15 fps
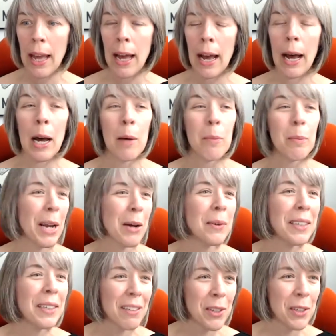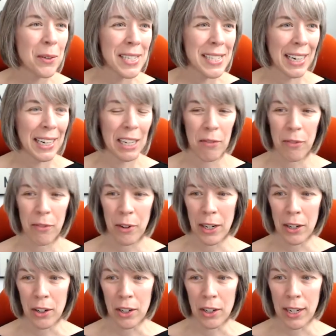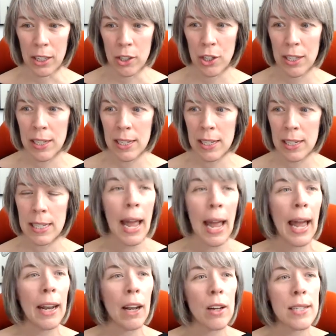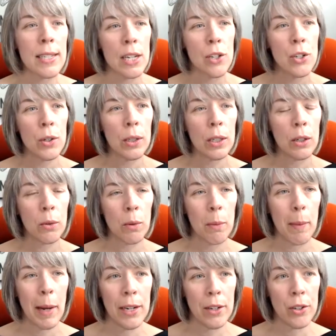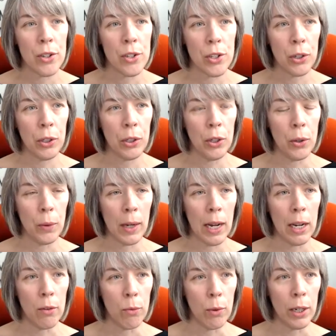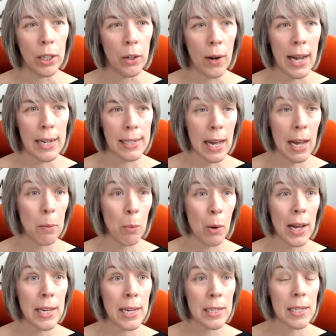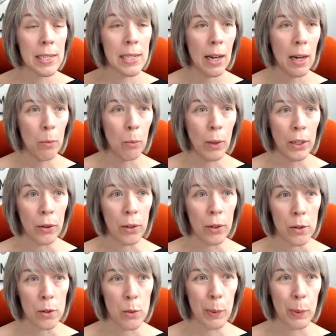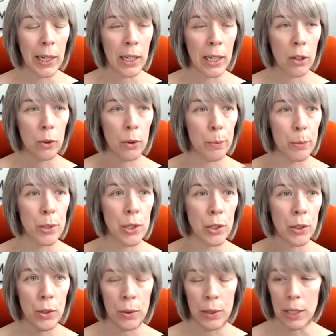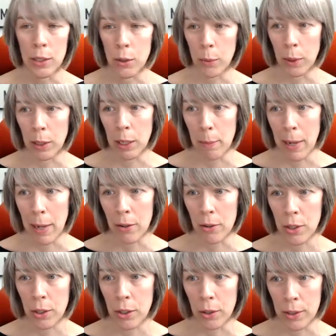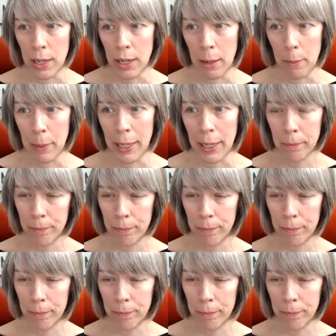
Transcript: Um, but I will give you a second for introductions and I'll send you little reminders so you know kind of where you're at time wise um, when you're in those breakout groups. So you don't need to worry about your timing.